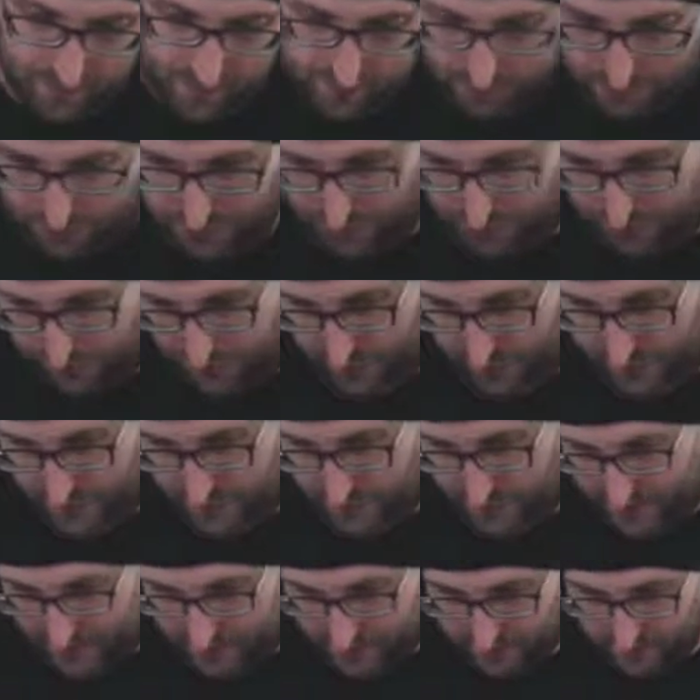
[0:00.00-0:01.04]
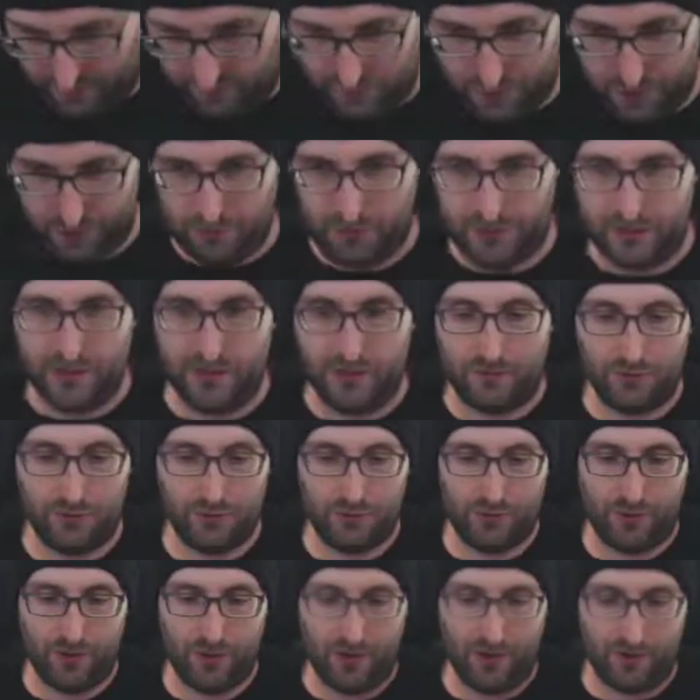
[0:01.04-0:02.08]
which is funny because I think the original retail was
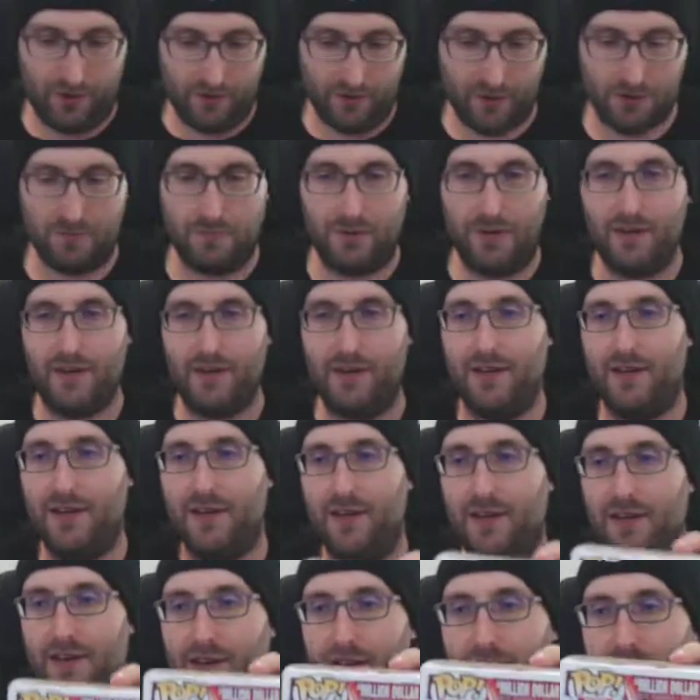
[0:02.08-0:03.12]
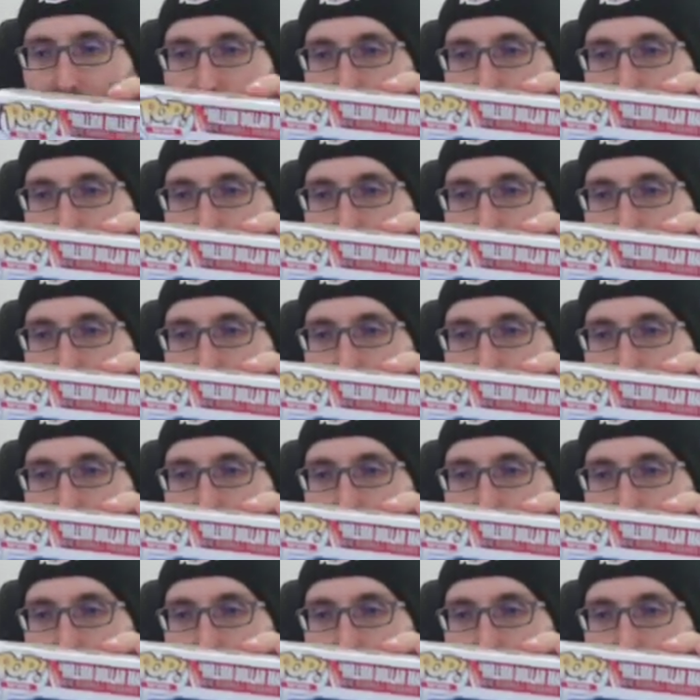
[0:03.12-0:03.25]
$20, but it's a